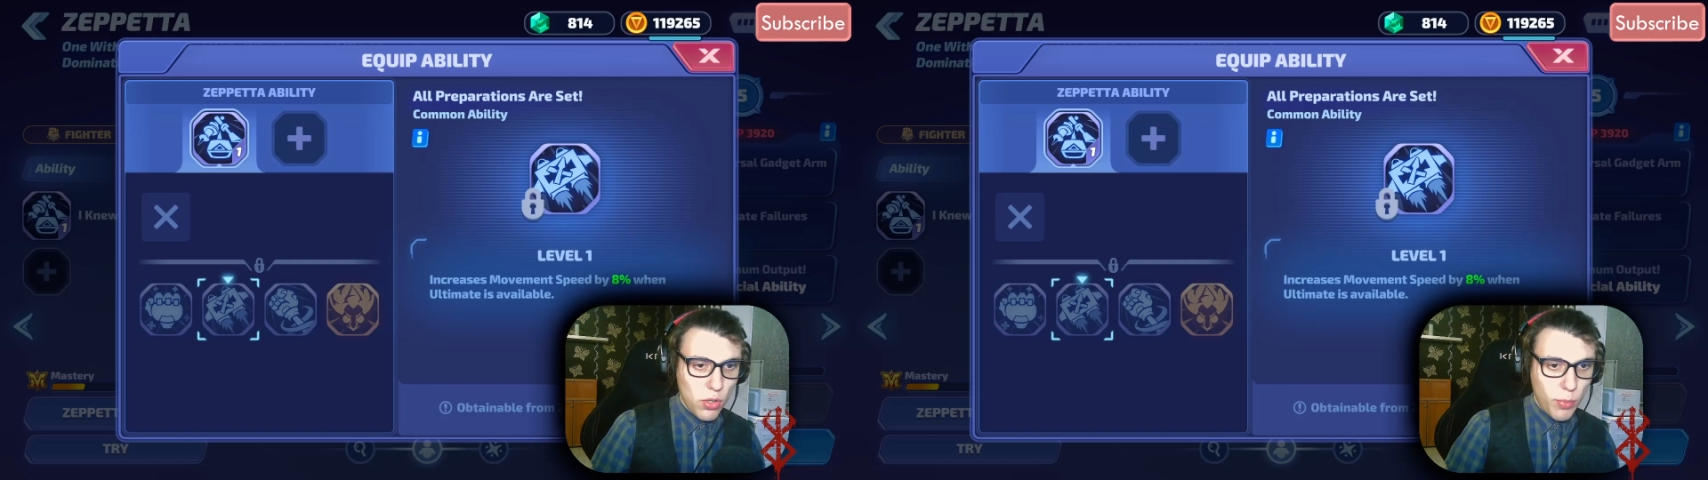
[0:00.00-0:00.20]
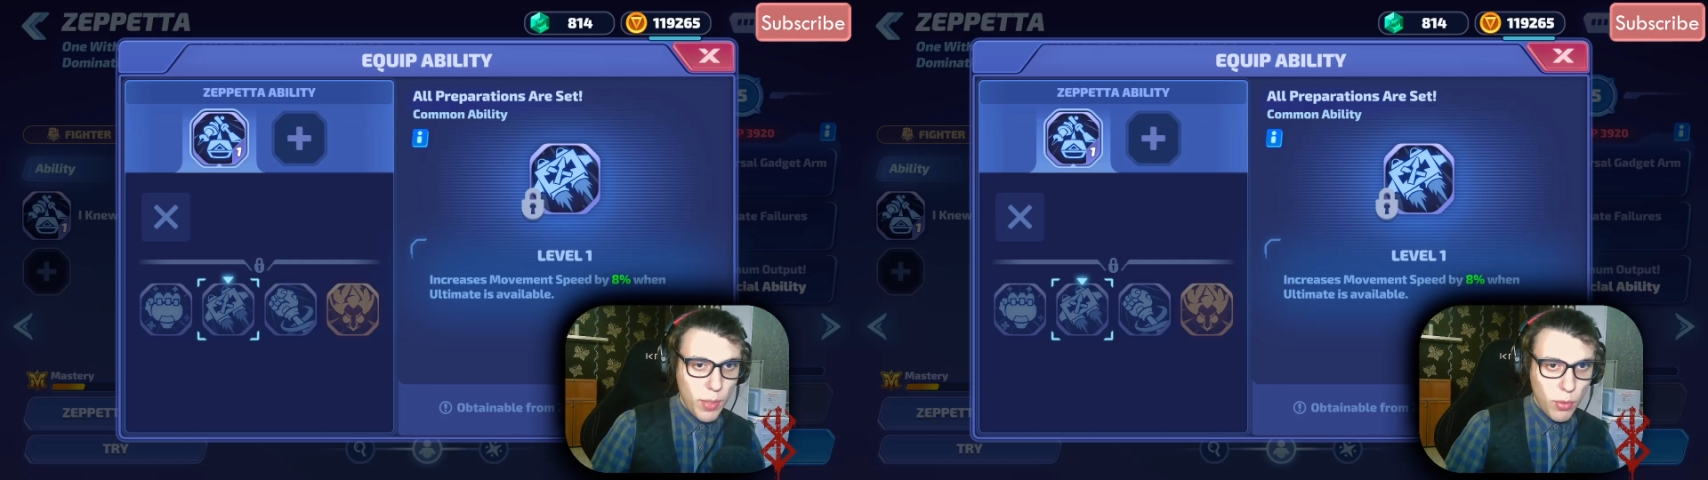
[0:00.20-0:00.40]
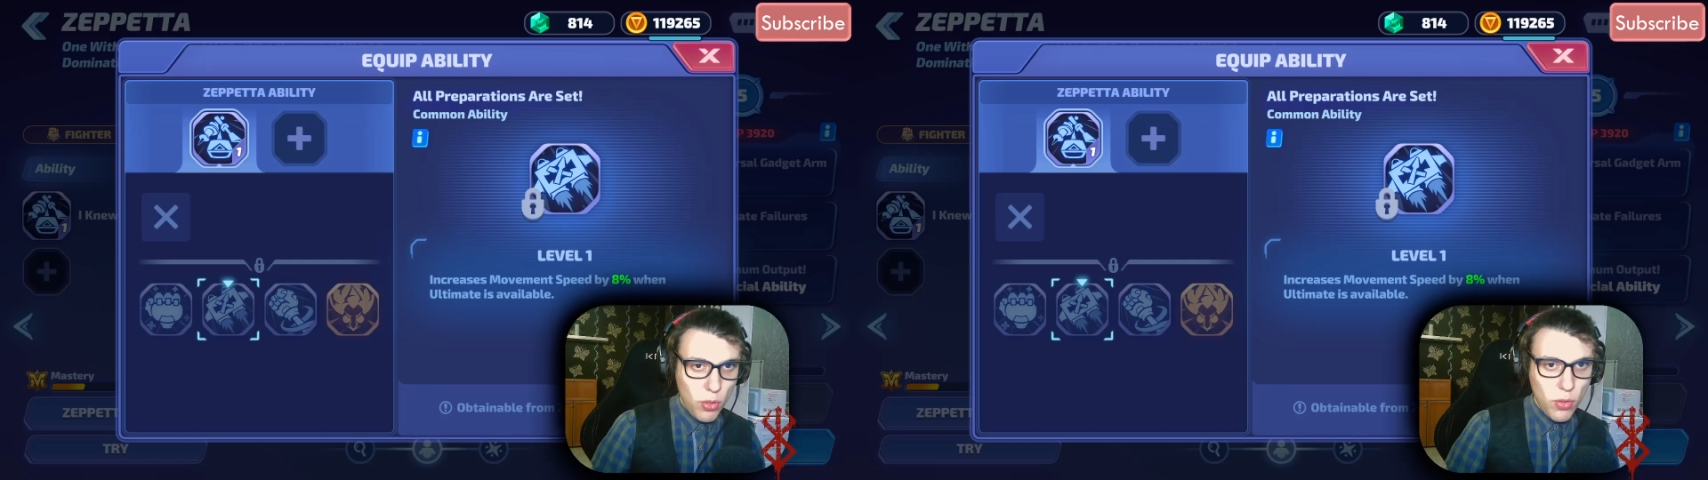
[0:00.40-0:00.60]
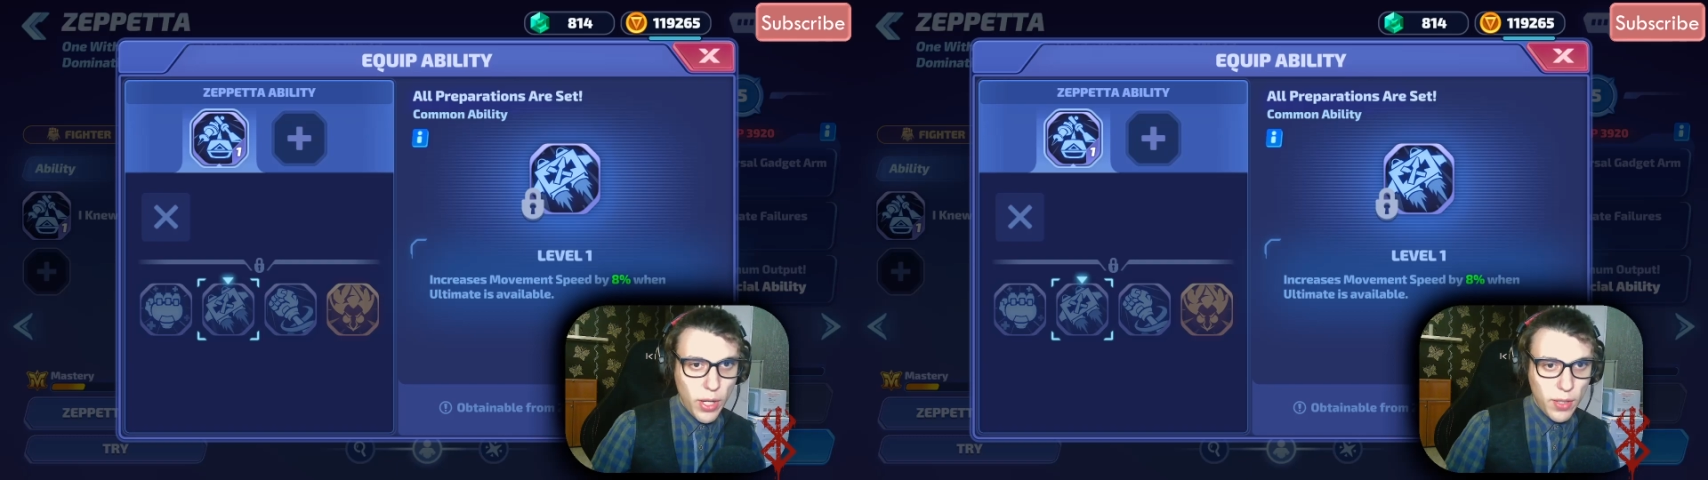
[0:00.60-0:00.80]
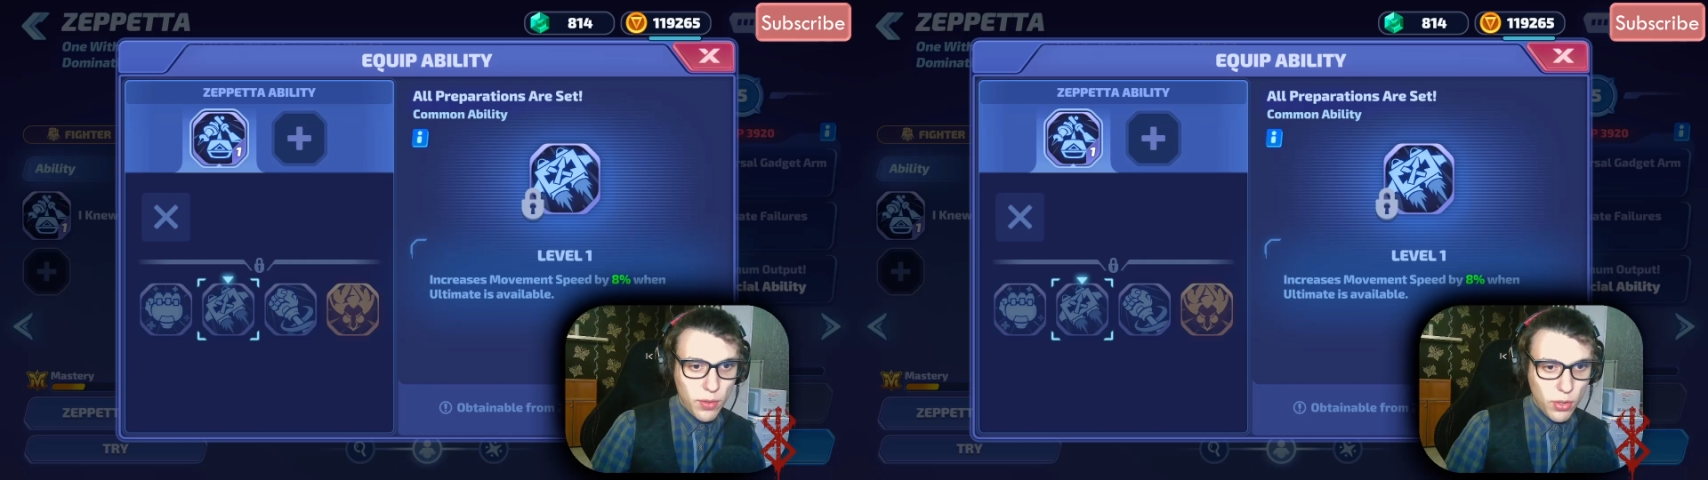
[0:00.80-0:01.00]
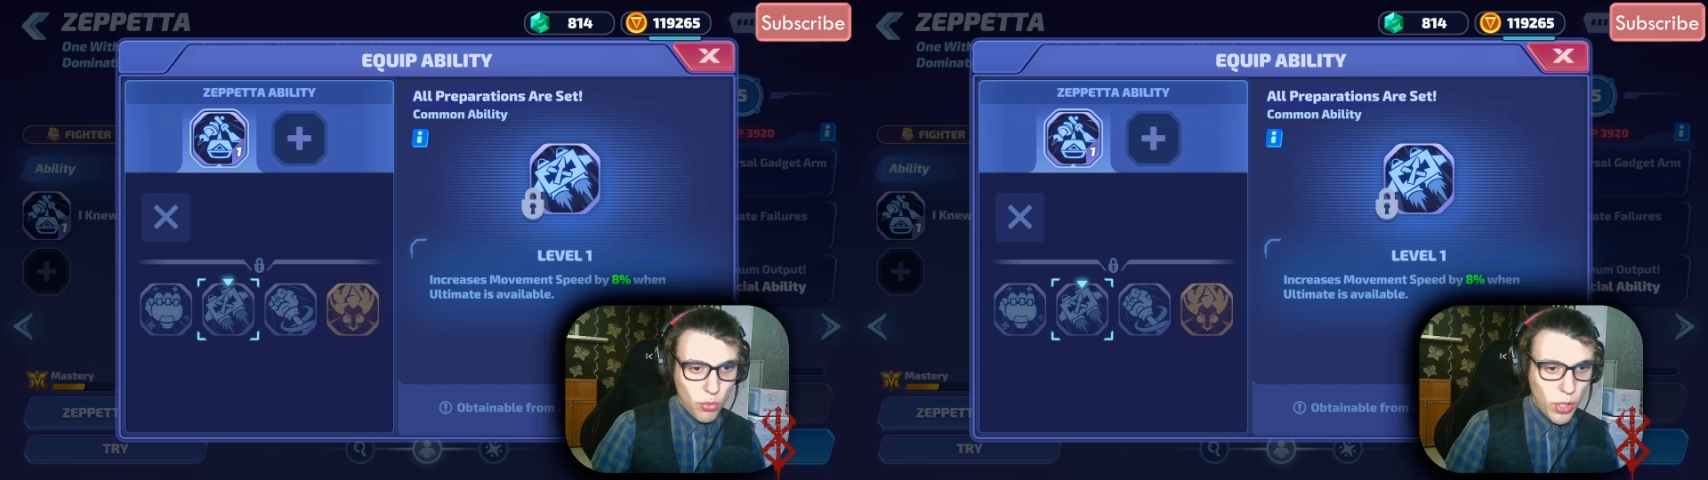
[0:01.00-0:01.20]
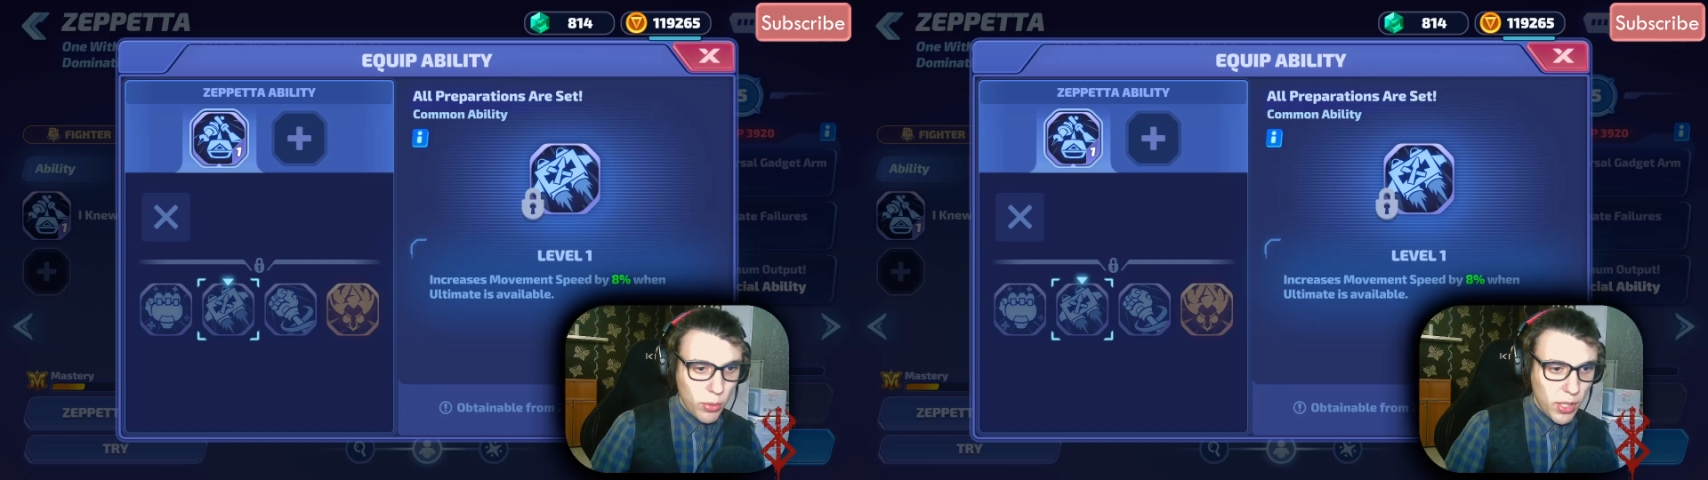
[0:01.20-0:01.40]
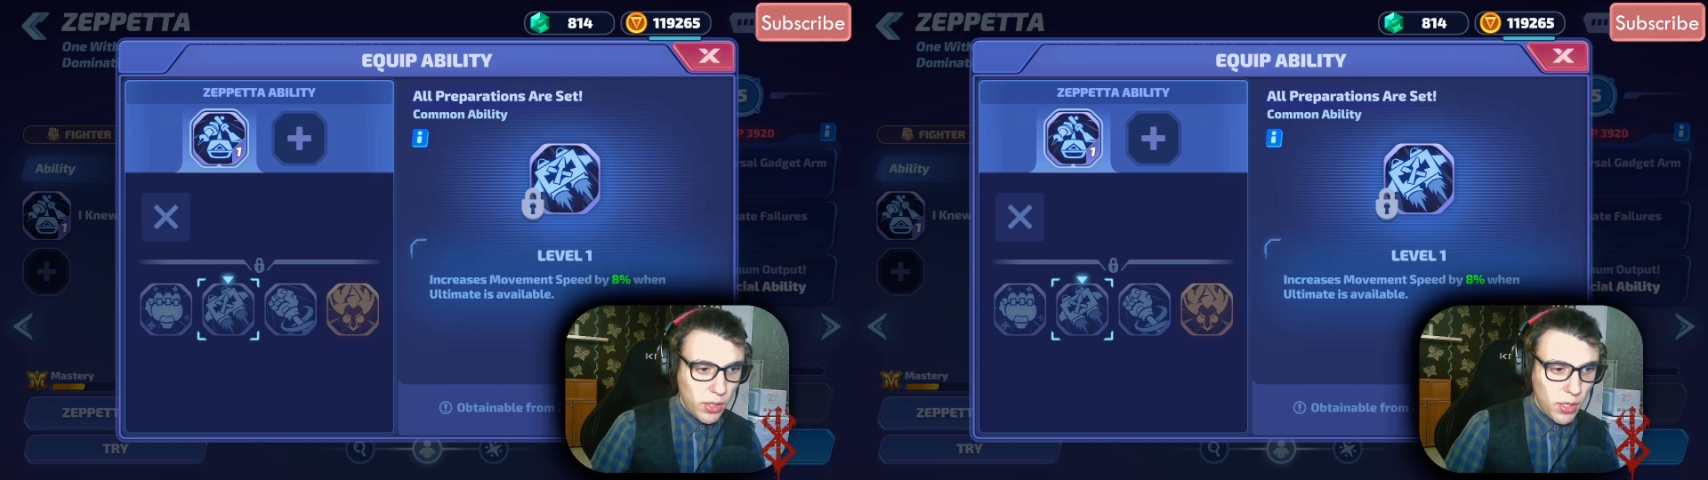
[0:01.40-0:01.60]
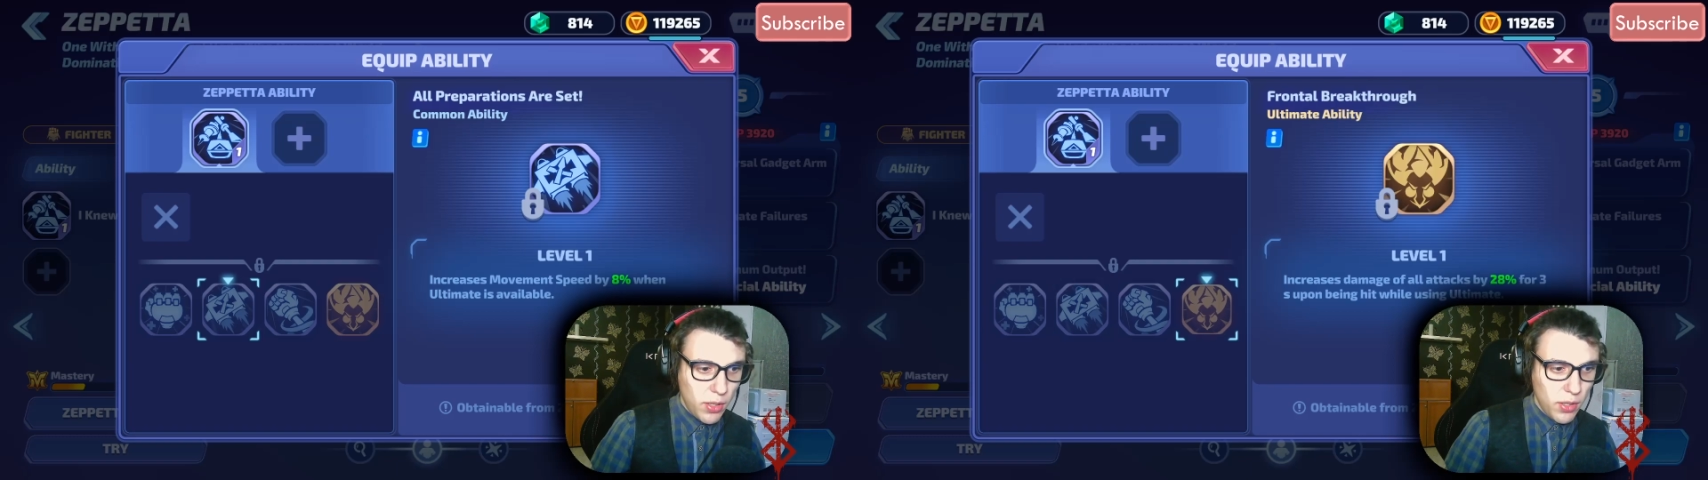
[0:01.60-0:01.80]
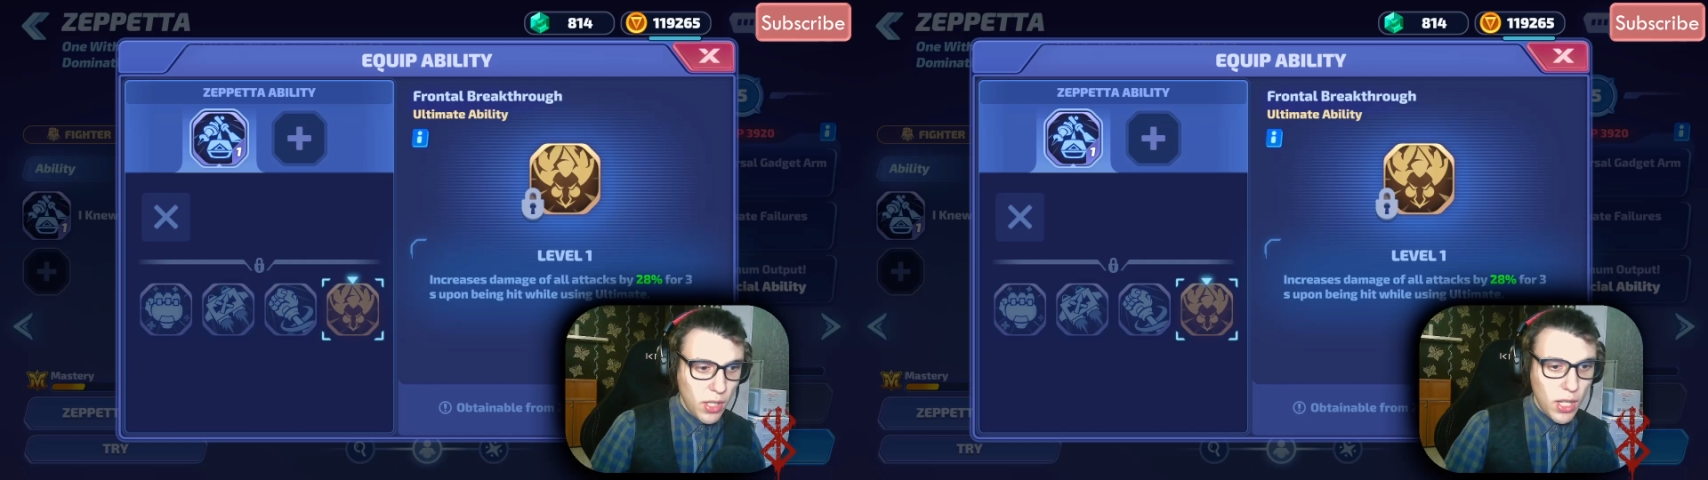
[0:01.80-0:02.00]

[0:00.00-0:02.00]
to people and try to get hit,